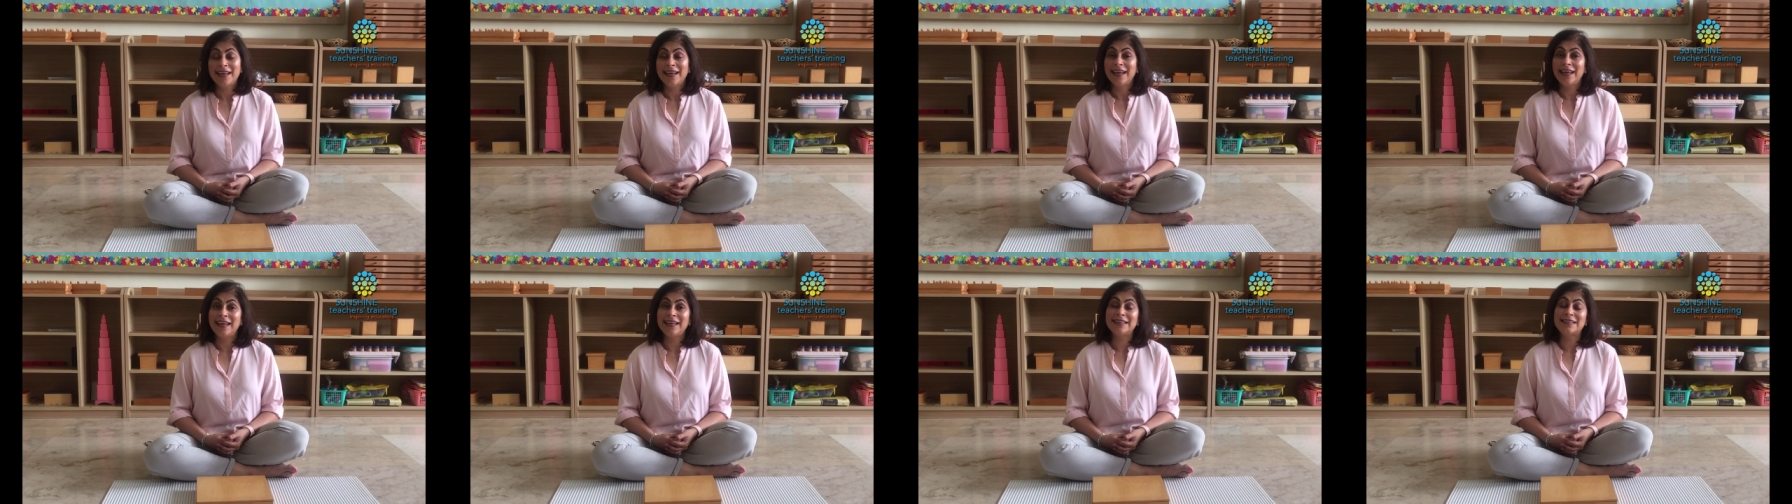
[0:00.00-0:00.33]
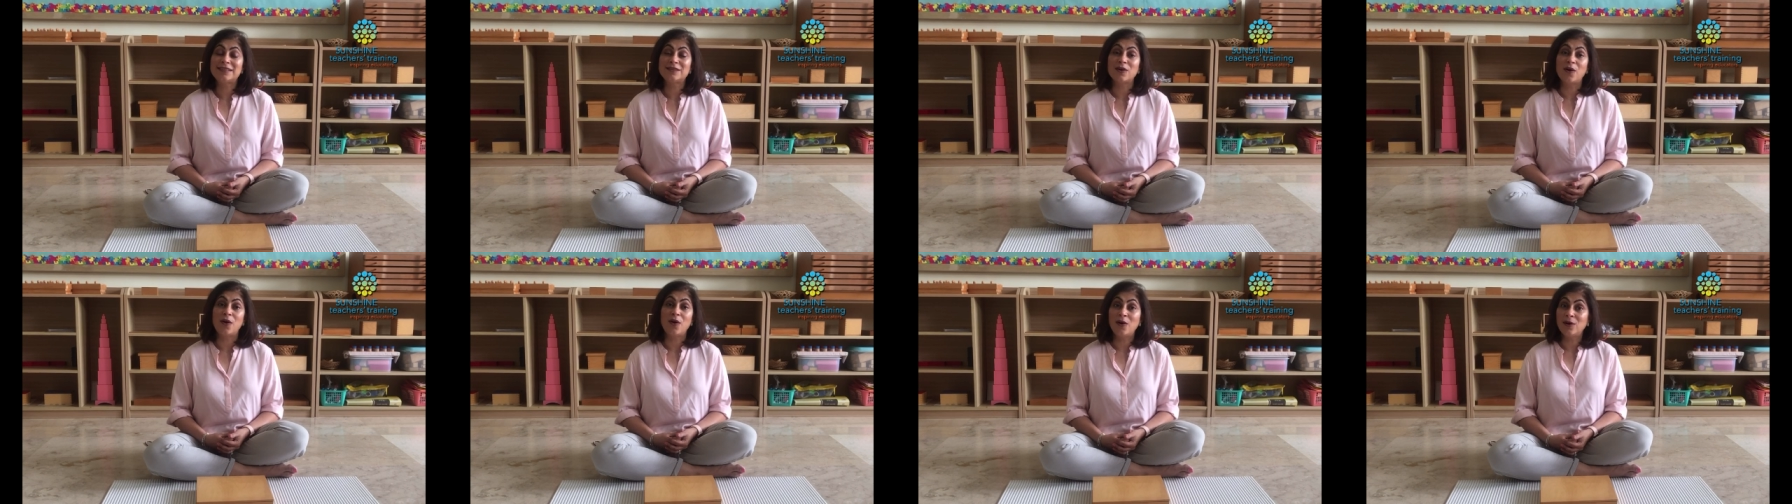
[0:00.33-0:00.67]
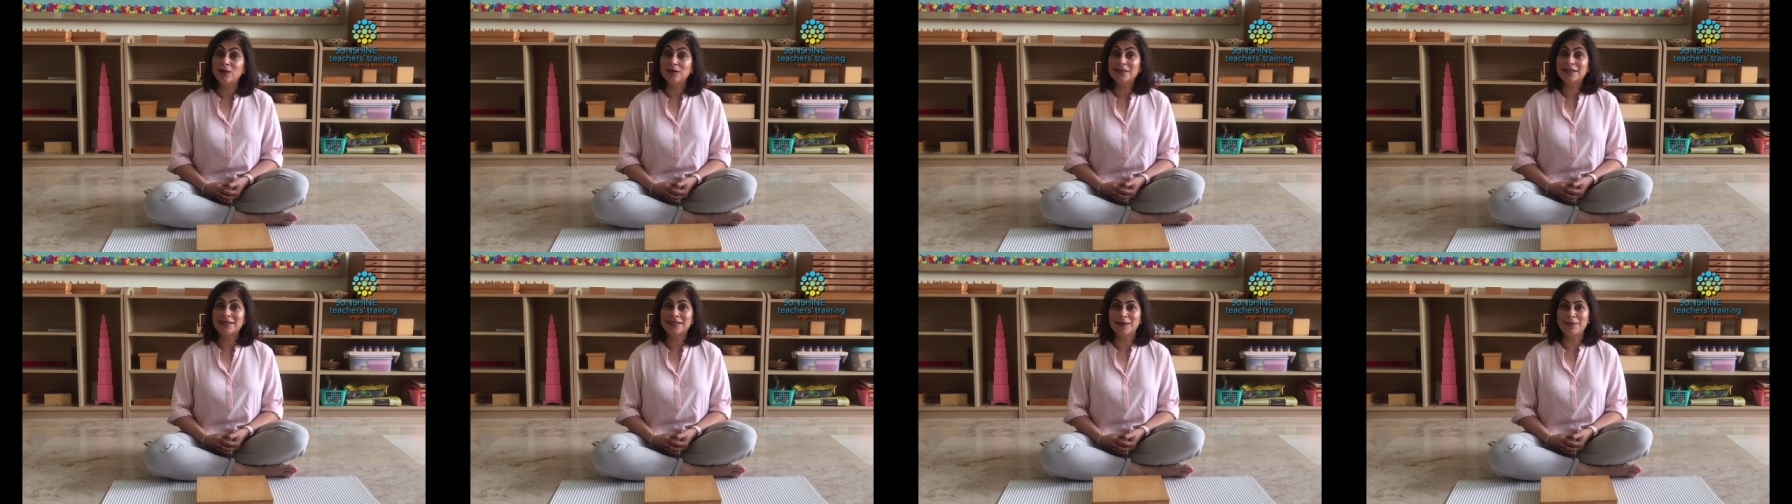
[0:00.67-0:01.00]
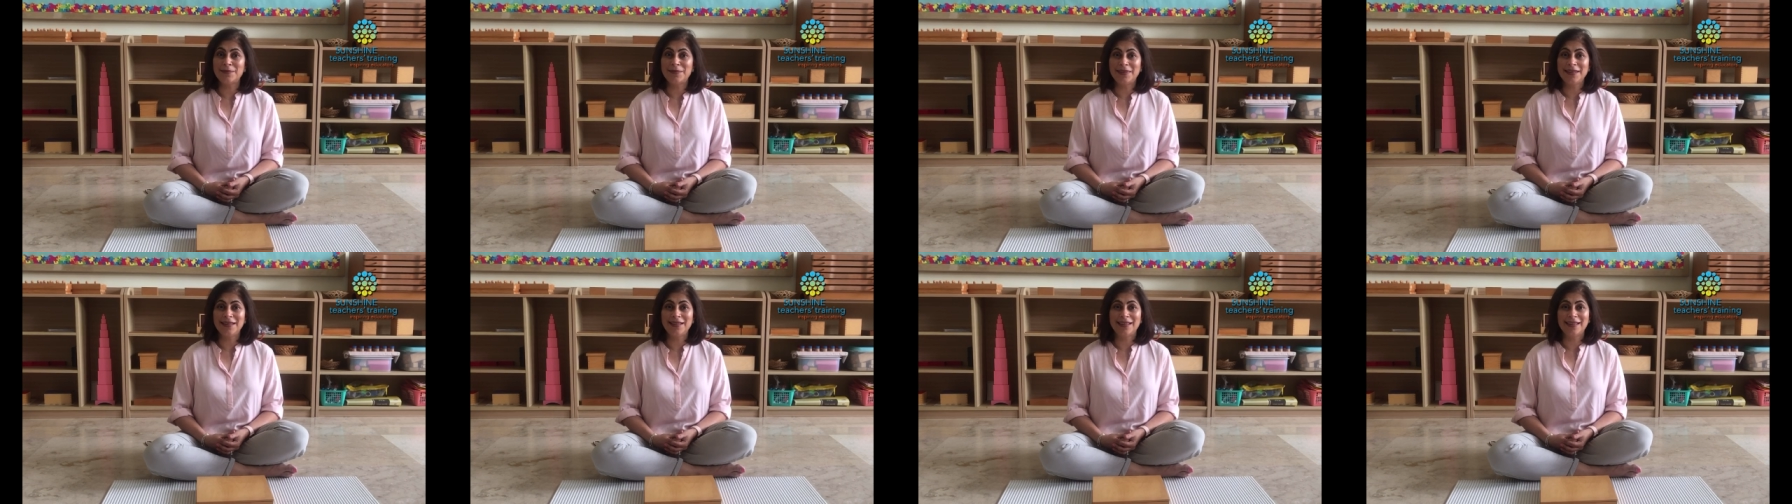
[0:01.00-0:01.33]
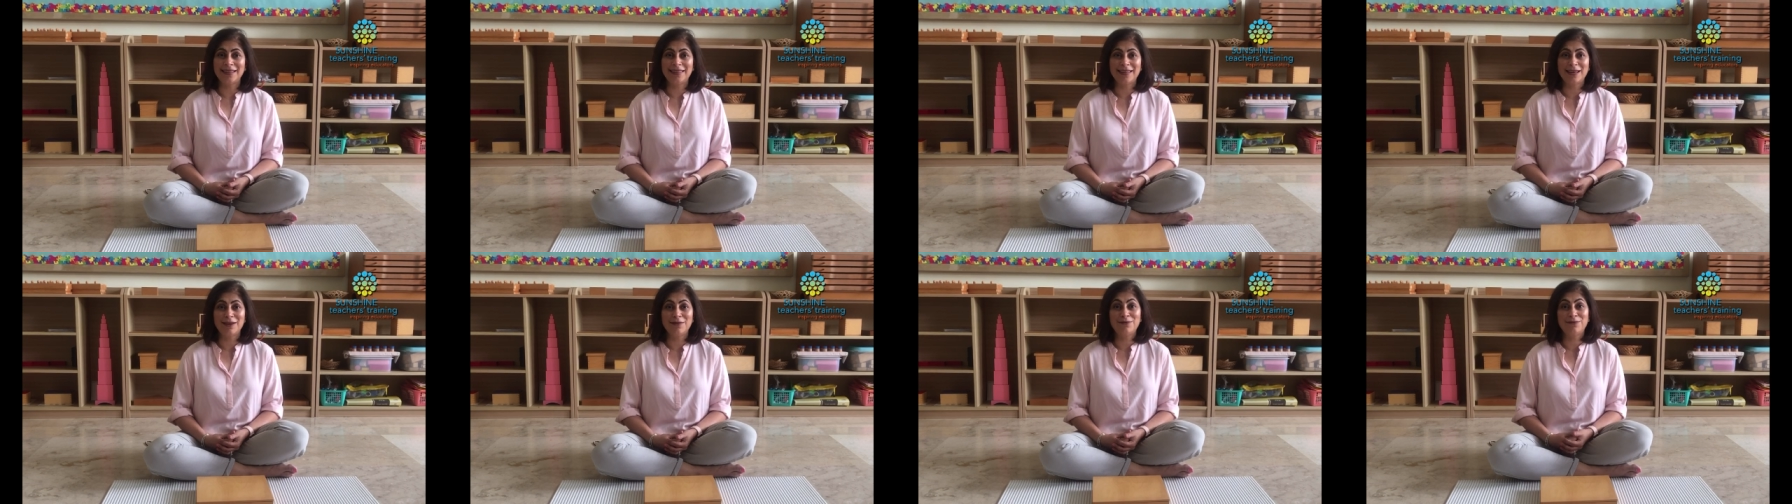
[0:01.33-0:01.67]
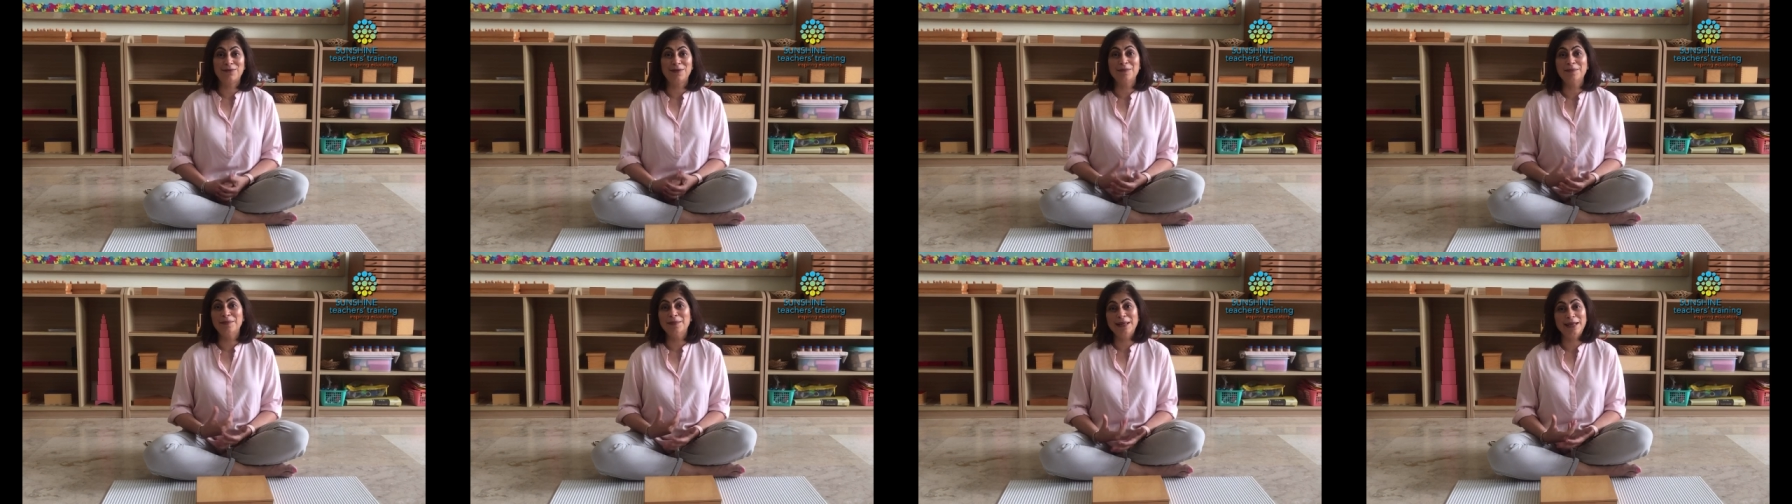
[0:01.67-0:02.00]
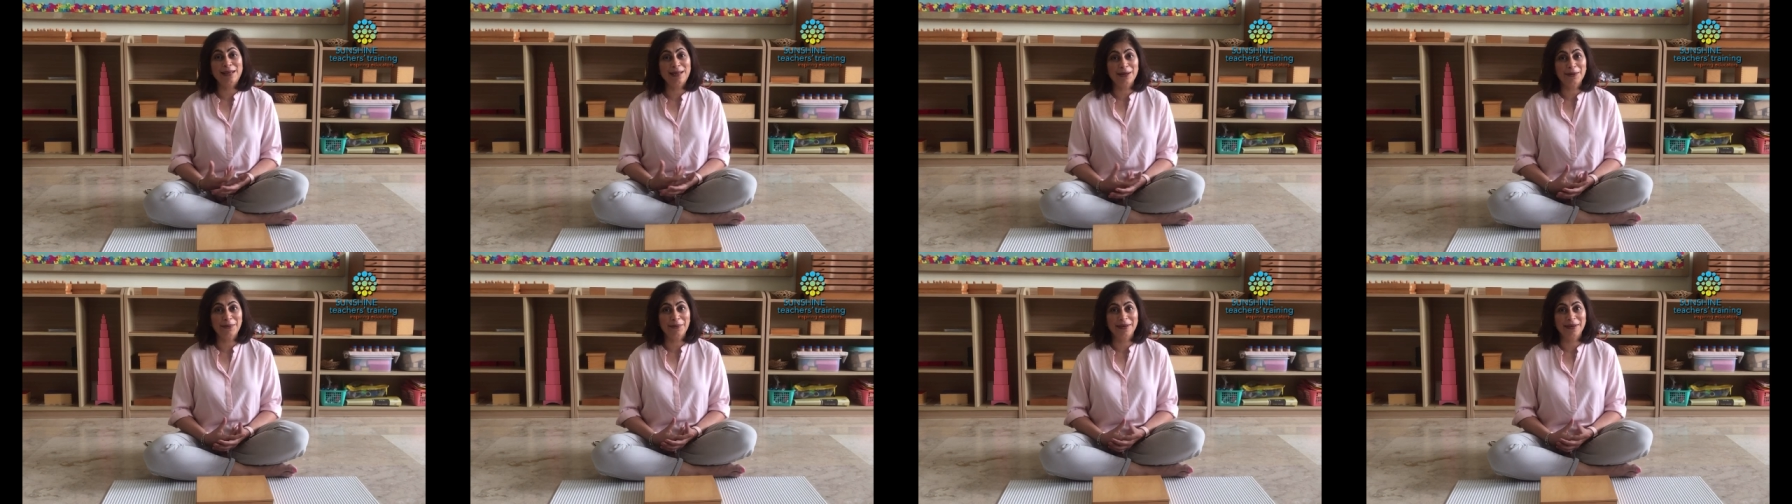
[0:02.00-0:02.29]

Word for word: it's all something that they're familiar